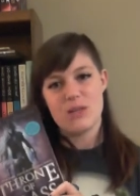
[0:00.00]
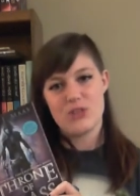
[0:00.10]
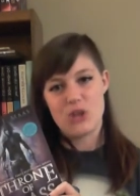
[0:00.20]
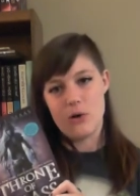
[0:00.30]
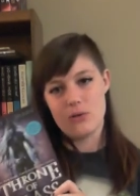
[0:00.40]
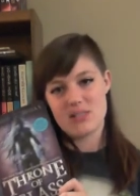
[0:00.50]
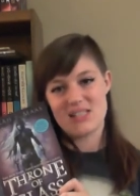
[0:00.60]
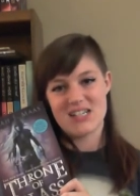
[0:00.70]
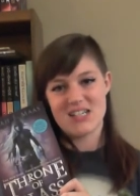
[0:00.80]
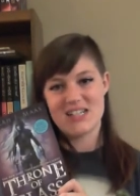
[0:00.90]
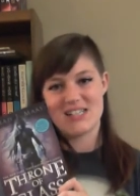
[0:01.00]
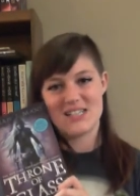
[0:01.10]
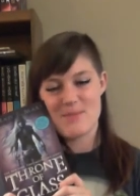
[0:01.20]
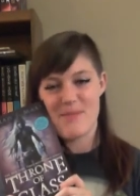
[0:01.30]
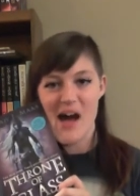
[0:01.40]
what the whole series is
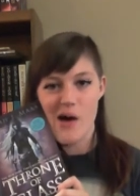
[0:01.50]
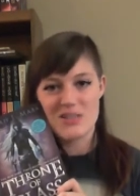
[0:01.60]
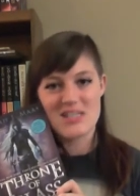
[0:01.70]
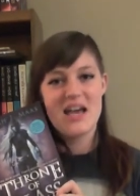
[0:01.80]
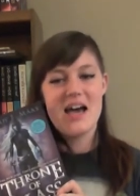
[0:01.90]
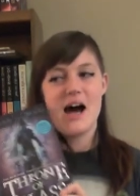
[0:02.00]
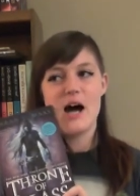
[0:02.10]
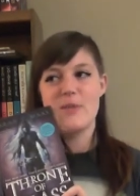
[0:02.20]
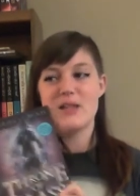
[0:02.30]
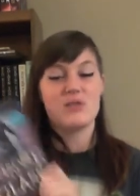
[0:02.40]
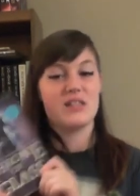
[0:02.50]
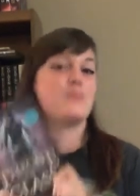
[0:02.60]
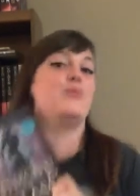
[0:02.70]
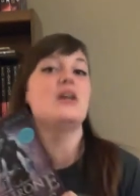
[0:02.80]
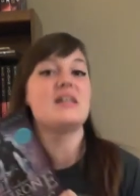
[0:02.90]
about. Um, that's what this
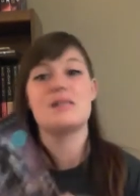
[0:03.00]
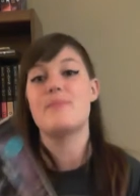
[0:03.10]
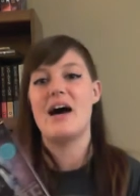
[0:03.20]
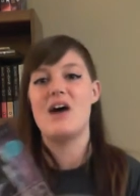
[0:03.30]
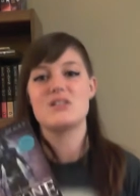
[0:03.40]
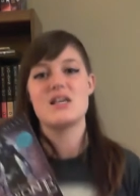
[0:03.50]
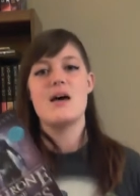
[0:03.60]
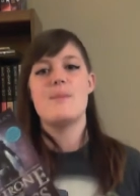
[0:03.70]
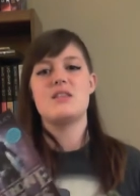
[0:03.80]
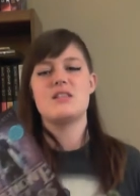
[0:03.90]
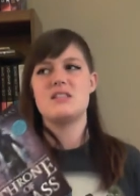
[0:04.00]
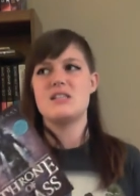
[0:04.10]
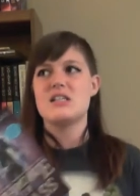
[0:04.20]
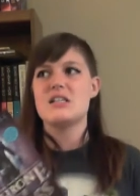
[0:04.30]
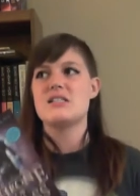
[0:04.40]
book is about. But the
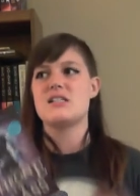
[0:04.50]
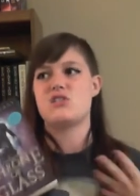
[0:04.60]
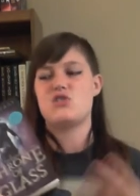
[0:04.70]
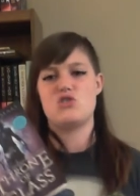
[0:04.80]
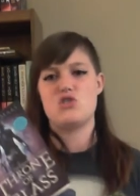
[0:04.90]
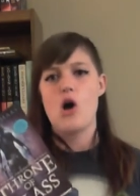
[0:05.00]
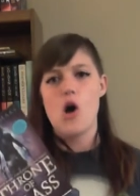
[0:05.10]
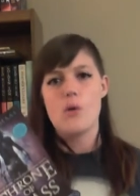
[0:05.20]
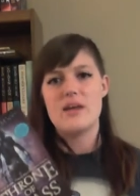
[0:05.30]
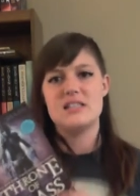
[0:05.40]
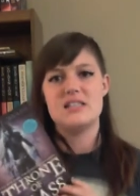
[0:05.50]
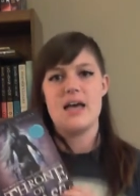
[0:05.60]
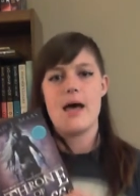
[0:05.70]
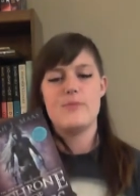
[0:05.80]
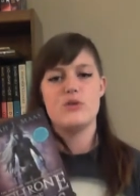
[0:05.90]
series gets so in
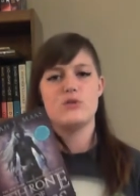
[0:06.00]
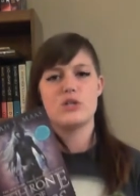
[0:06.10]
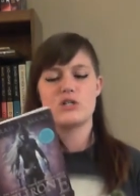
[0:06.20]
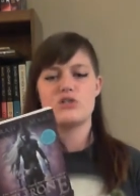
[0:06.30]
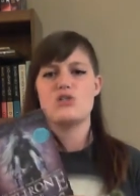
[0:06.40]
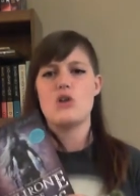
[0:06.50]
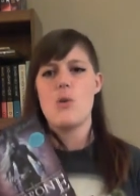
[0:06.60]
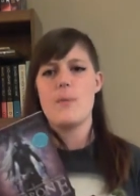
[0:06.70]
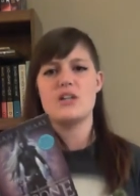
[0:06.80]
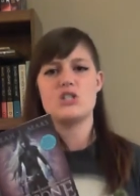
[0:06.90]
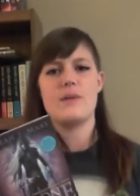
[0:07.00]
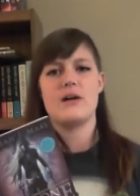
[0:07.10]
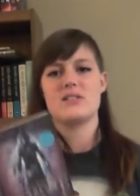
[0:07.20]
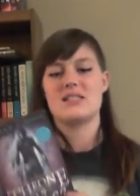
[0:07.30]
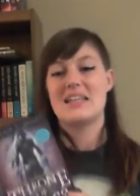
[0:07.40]
depth. You learn so much
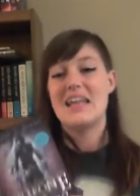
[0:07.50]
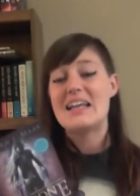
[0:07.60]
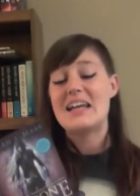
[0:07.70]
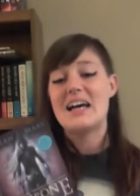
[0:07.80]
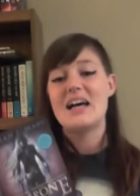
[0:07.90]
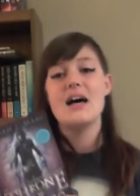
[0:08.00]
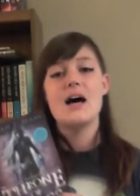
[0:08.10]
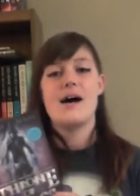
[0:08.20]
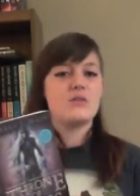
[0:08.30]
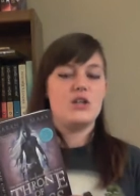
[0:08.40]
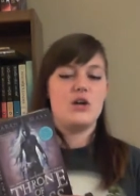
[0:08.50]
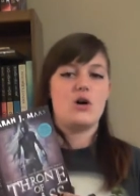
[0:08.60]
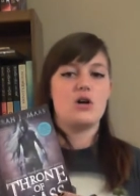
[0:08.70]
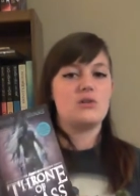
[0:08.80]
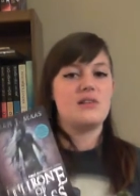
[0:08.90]
about Celaena, you know,
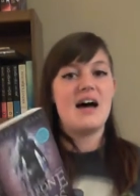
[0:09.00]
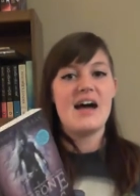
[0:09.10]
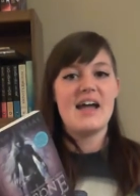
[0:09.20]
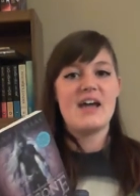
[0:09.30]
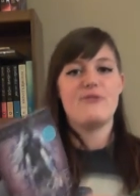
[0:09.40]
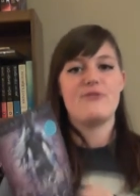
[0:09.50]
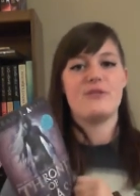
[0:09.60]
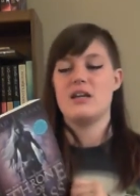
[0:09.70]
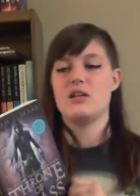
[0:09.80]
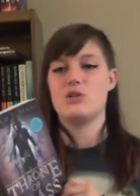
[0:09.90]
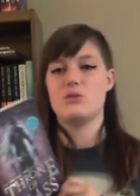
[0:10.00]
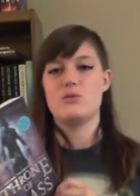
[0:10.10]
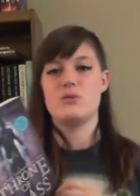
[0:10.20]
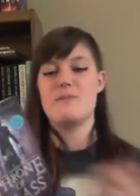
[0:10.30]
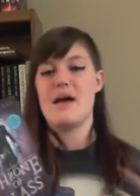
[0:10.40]
her life. It
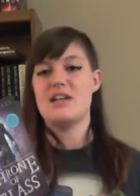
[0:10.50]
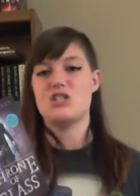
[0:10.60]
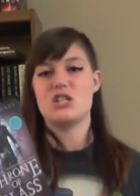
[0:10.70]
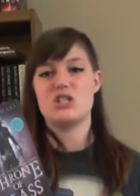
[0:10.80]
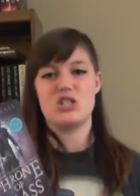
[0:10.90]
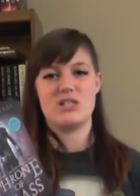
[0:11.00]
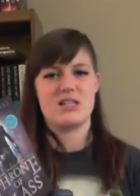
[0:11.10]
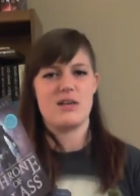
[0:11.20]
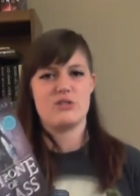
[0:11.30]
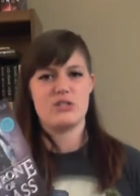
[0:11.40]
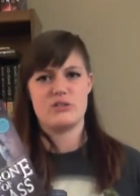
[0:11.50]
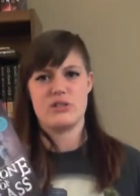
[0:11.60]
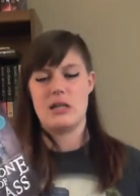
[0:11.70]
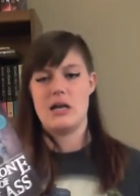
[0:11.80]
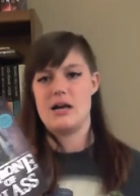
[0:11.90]
includes magic. She discovers there's a
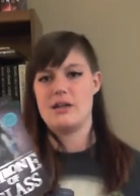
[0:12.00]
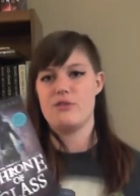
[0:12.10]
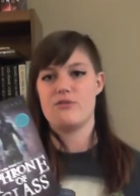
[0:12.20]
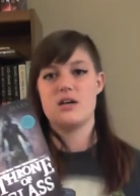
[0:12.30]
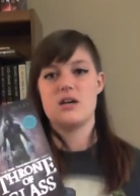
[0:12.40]
lot of